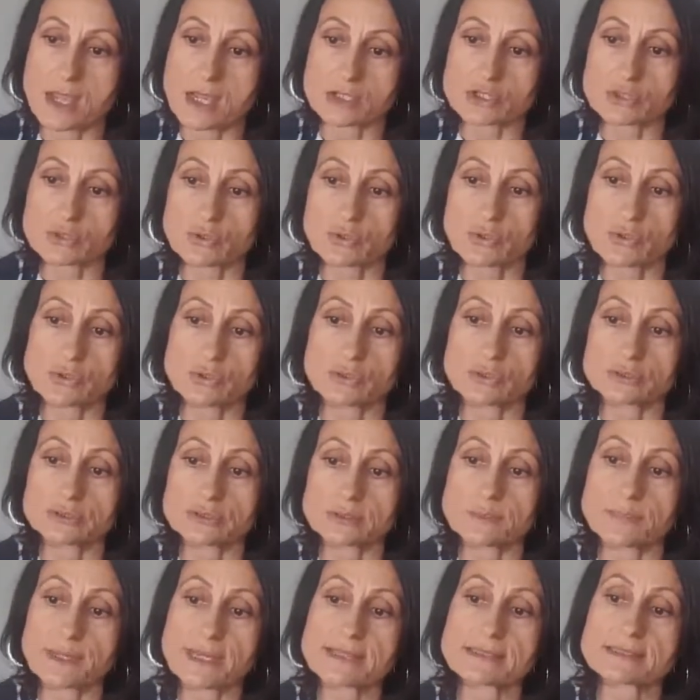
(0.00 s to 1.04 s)
So
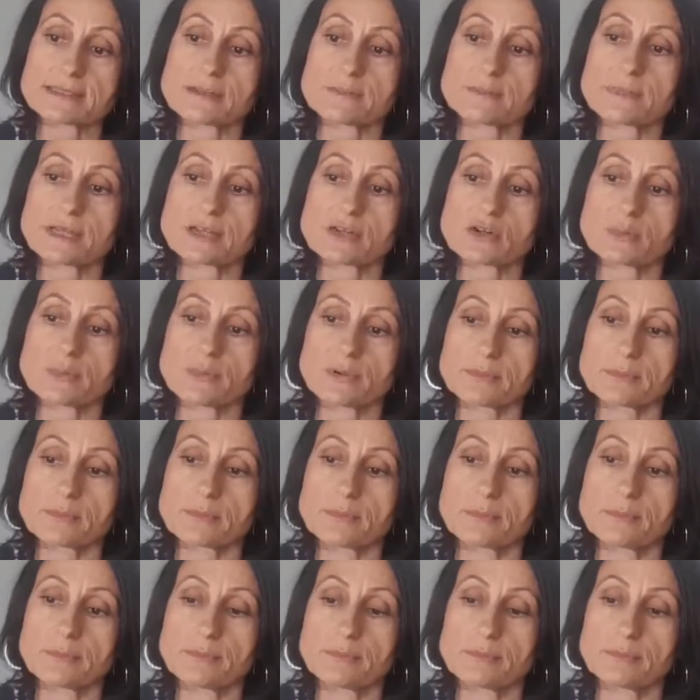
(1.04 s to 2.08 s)
the baseline
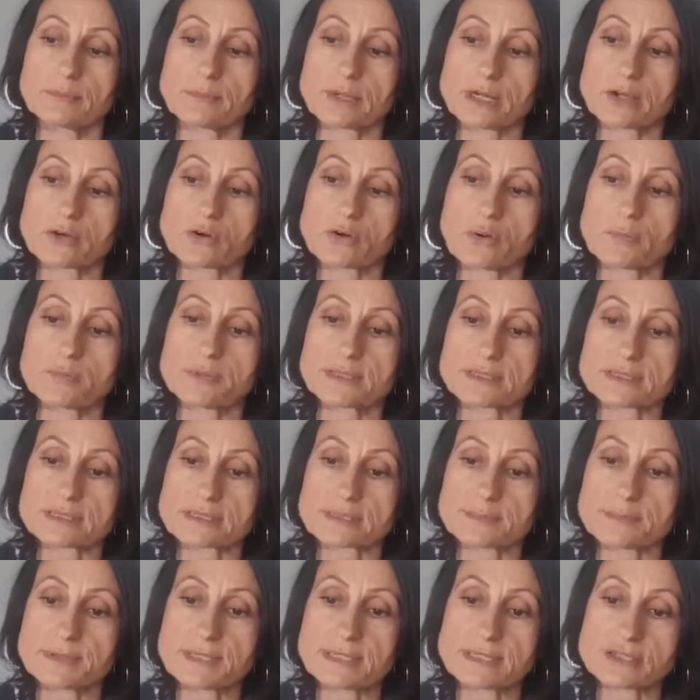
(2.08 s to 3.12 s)
microbial
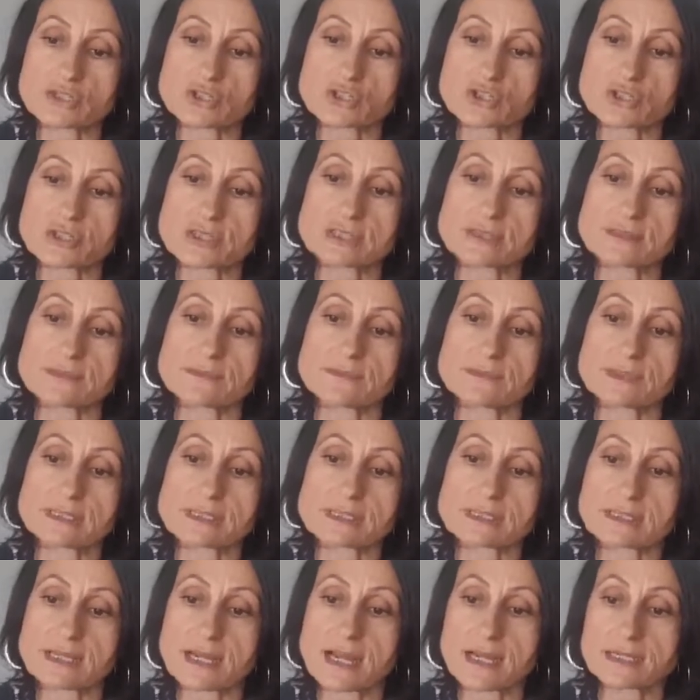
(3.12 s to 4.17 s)
species we
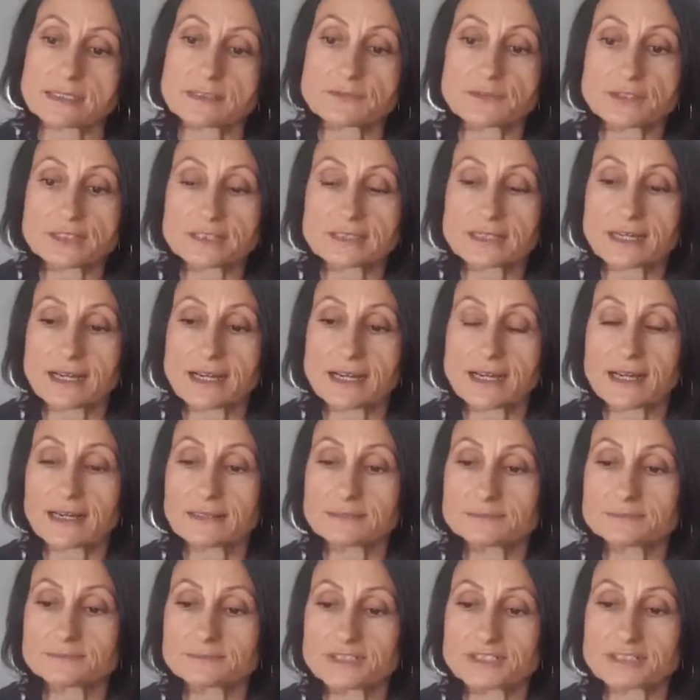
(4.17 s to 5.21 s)
start with
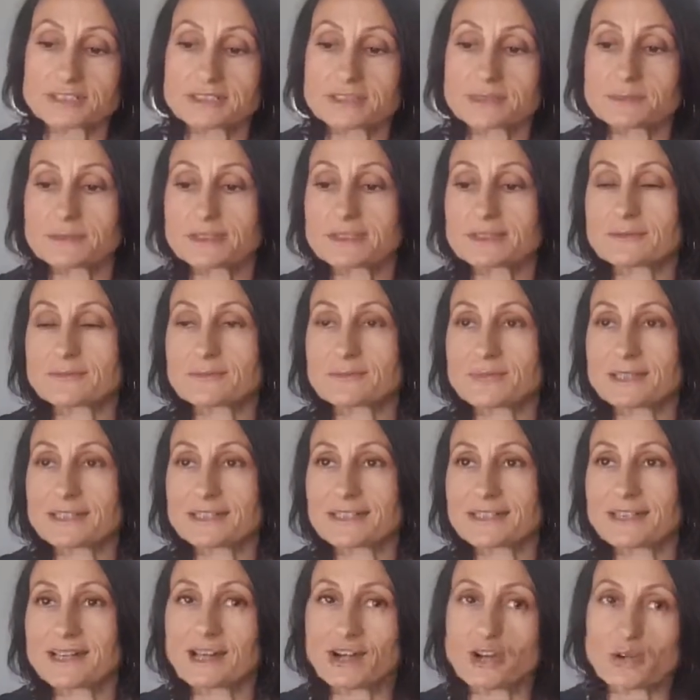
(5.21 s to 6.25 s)
are determined
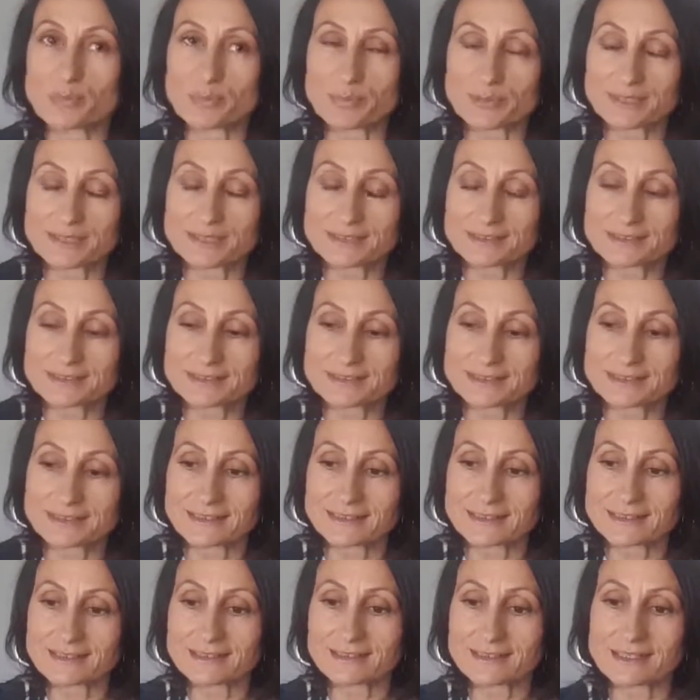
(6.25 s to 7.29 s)
by our birth
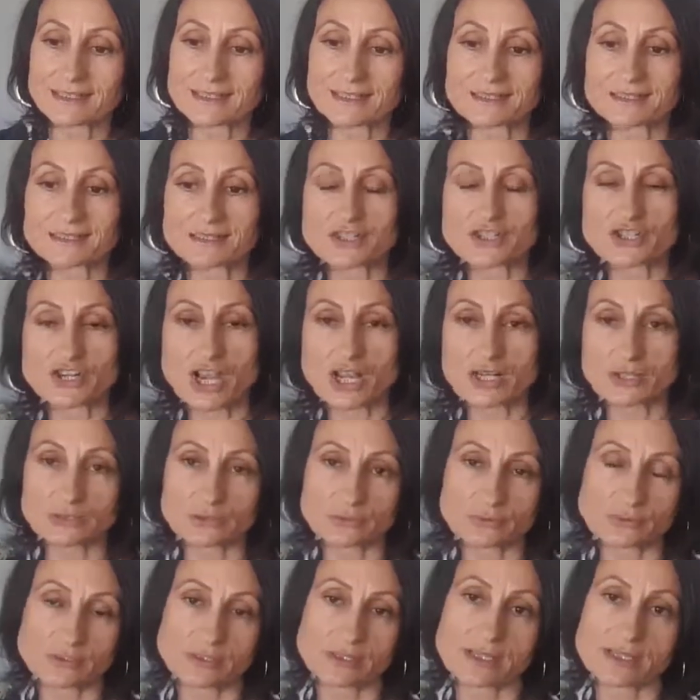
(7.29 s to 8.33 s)
and early
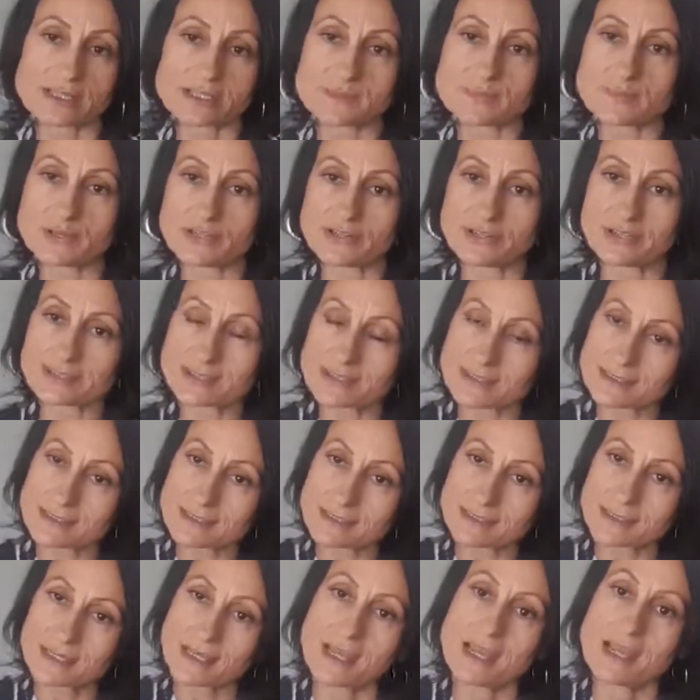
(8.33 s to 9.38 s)
childhood
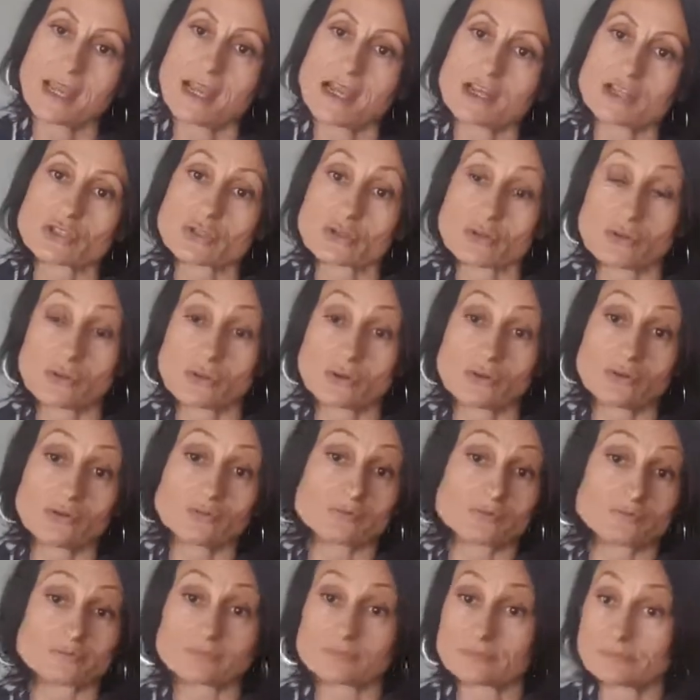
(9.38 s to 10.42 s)
experiences. So
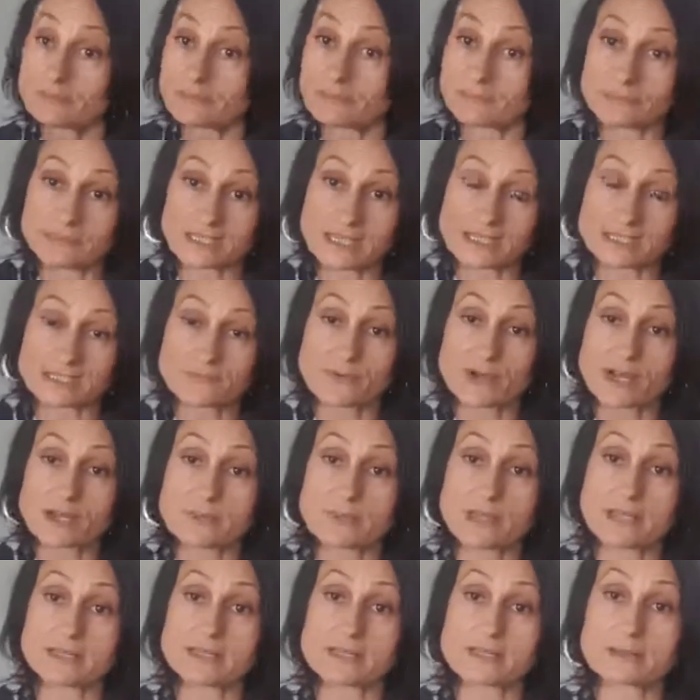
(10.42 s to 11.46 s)
that's why
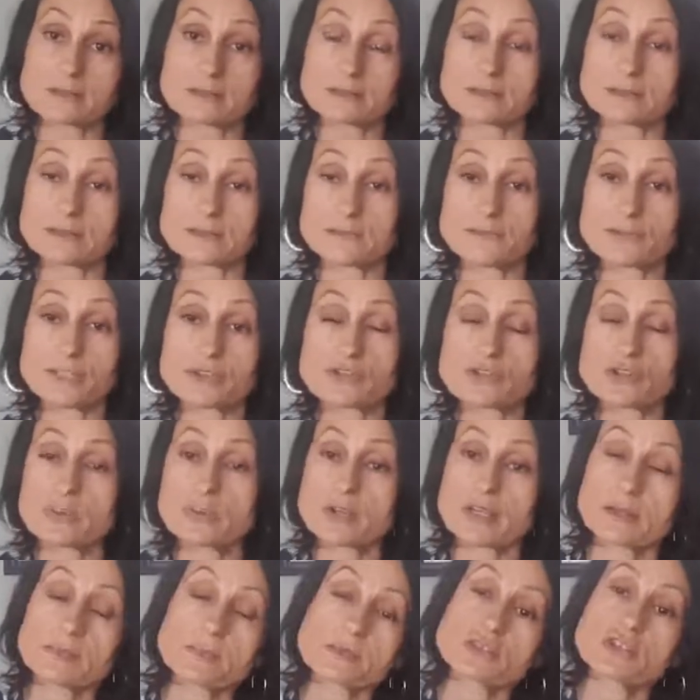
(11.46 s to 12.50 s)
many natural
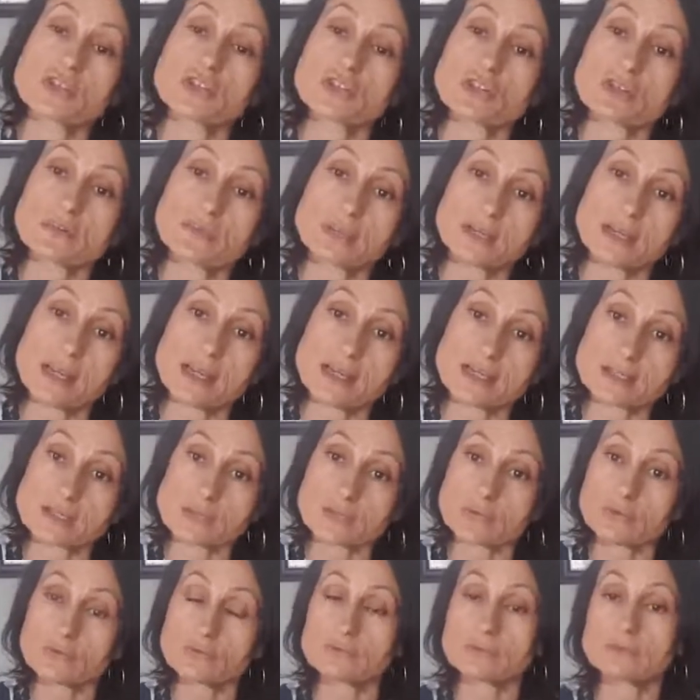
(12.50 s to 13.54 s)
health practitioners will ask
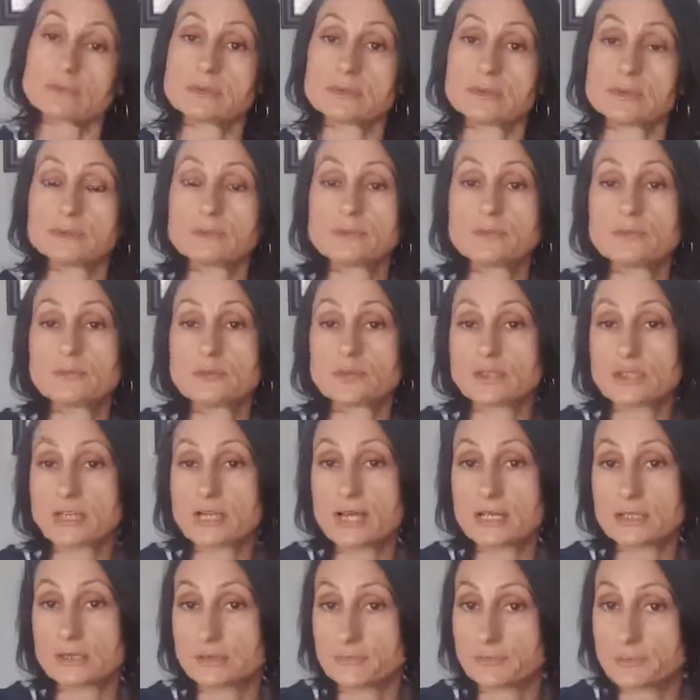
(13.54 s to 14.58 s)
you what
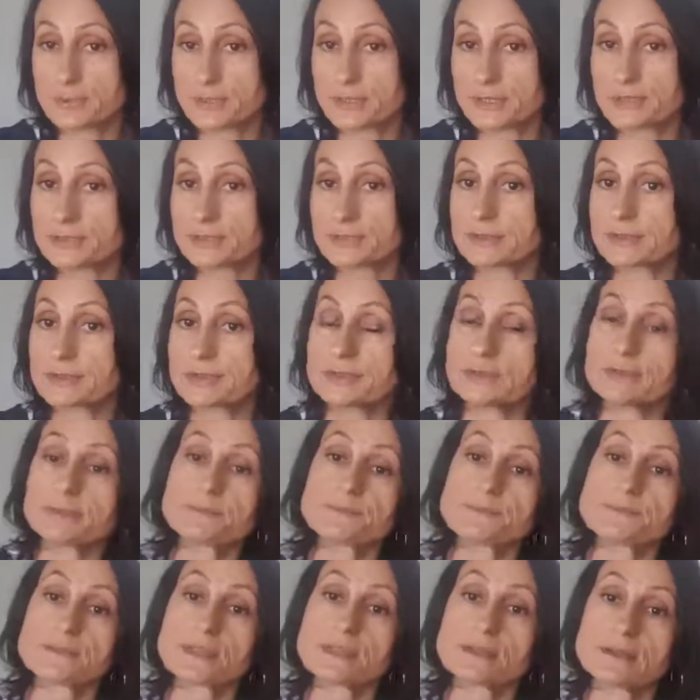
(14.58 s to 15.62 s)
kind of birth
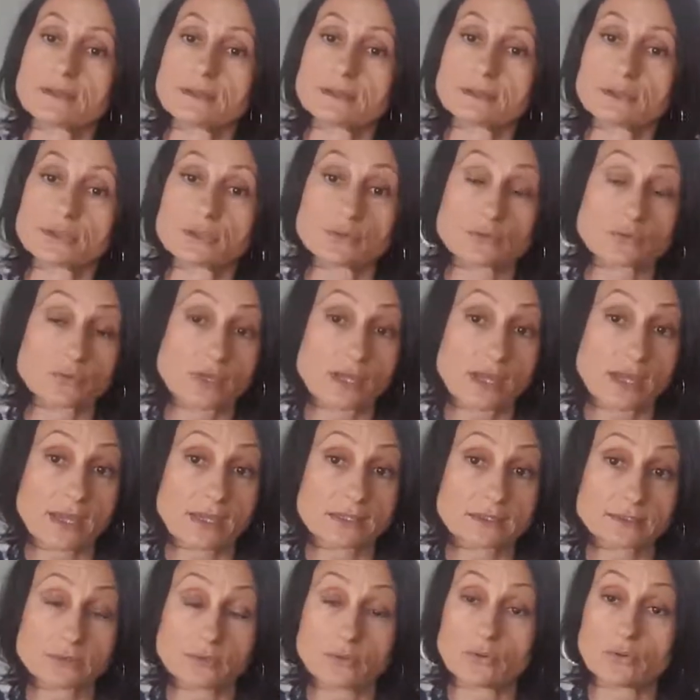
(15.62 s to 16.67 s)
you
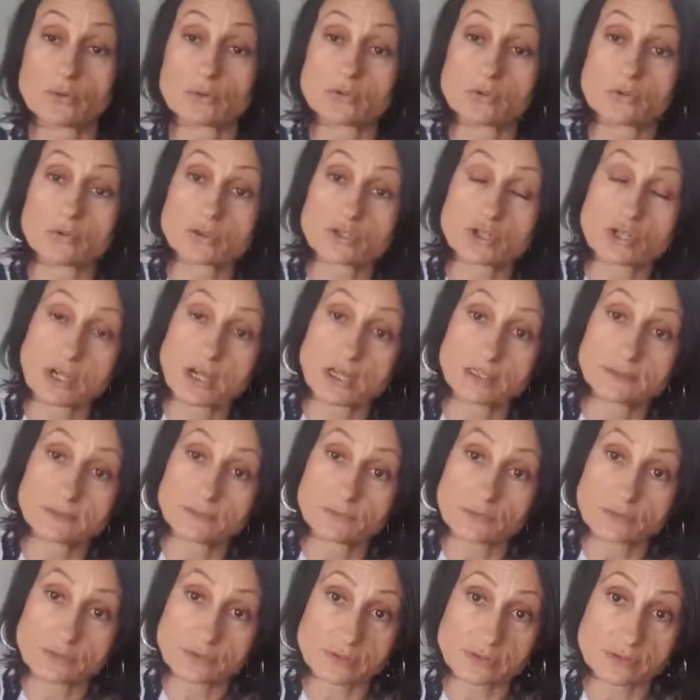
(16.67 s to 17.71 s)
had or your child
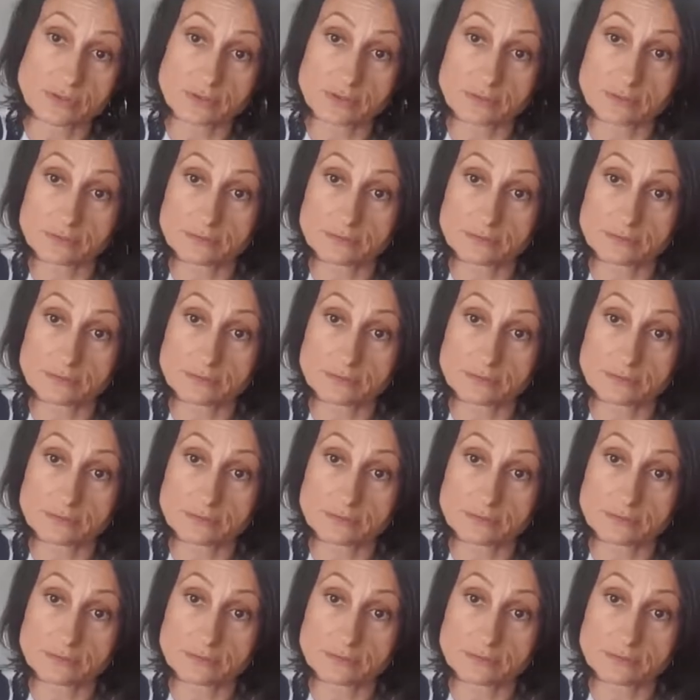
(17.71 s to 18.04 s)
was